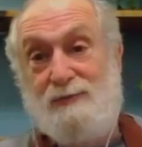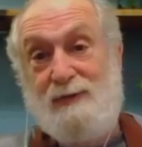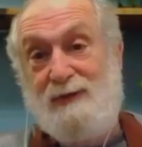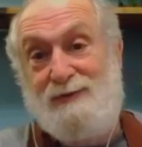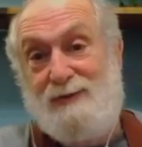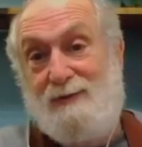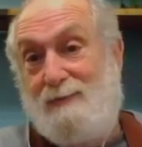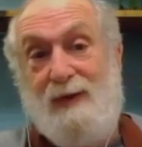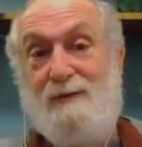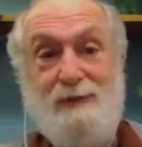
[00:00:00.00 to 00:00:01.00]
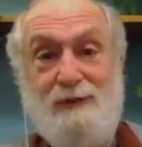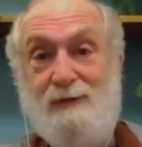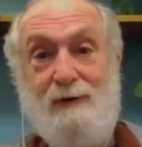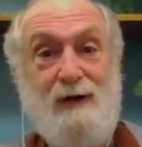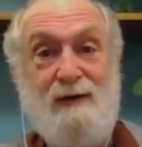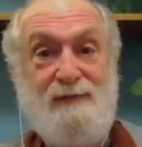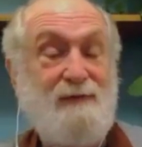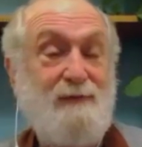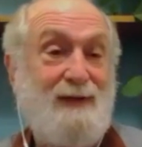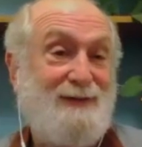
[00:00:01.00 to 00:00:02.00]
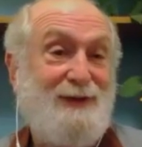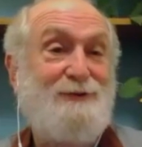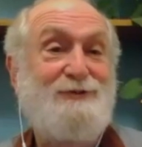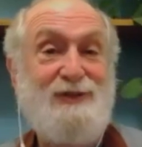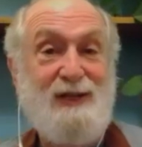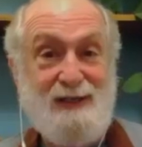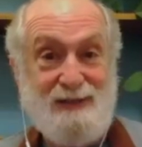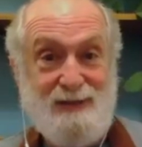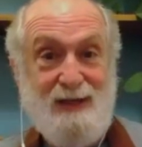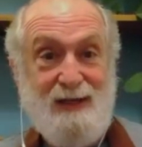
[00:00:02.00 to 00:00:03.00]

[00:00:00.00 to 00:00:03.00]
We used the bell would go off if, in those days.